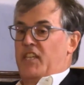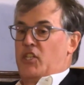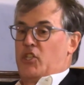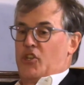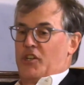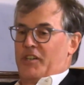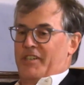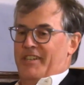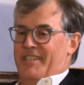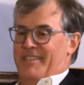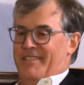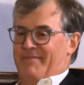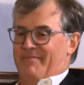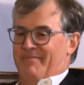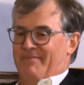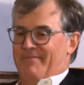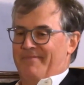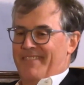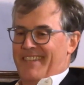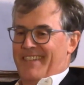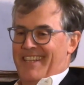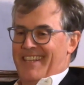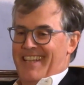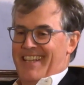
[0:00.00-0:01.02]
Feature.
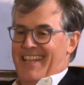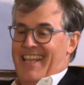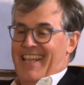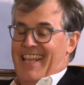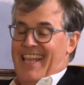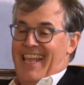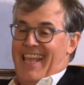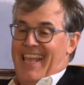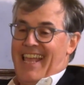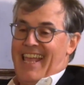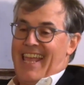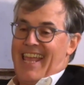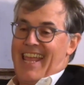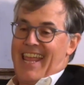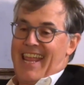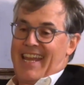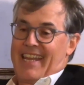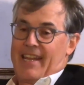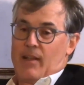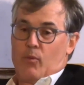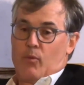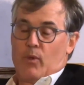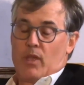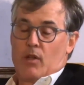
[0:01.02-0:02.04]

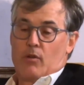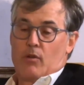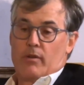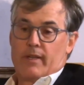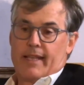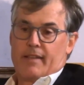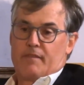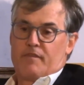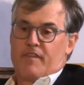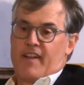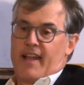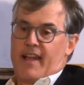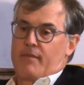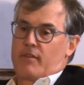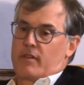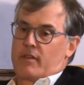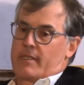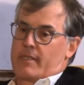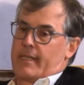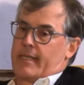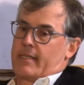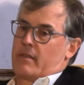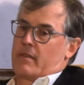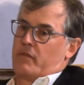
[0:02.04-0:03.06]
And we only had five or
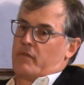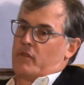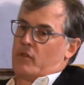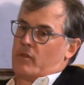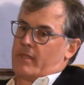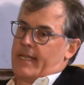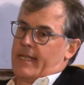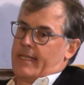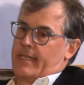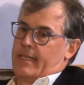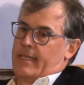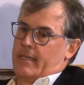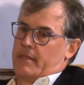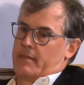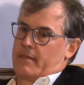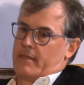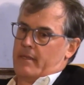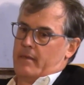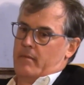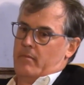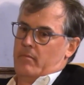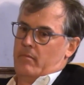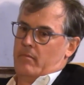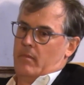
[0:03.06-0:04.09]
six of those
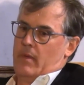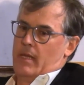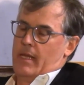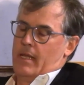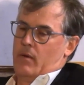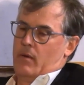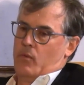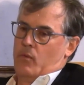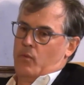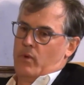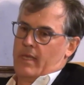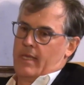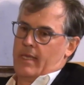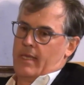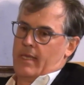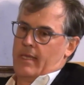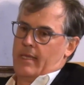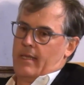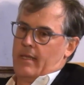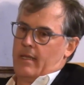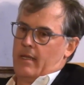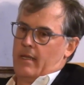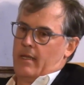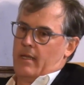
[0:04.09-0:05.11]
ideas. We
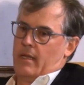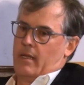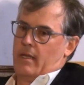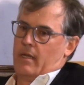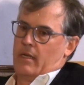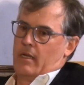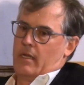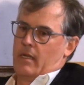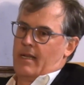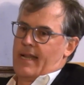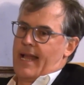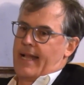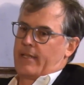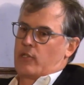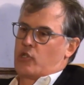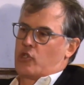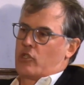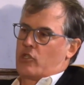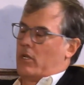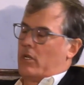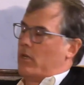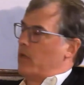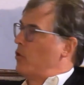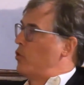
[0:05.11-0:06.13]

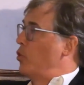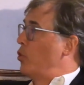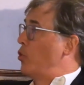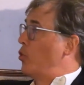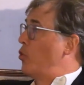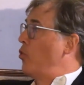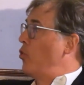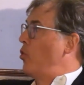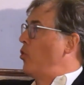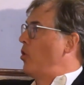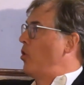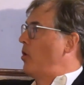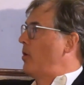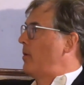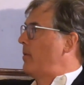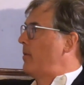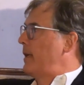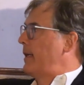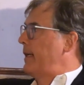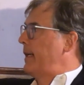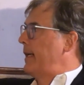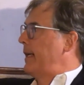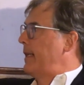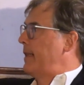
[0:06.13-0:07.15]
latched on to
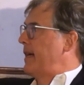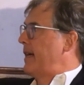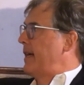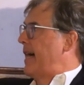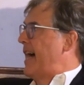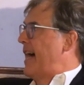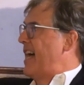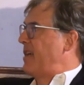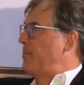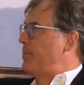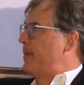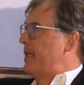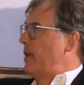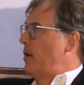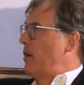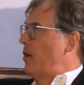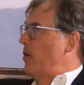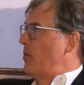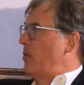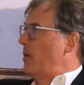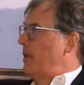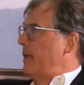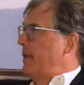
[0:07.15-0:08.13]
Google and the IPO.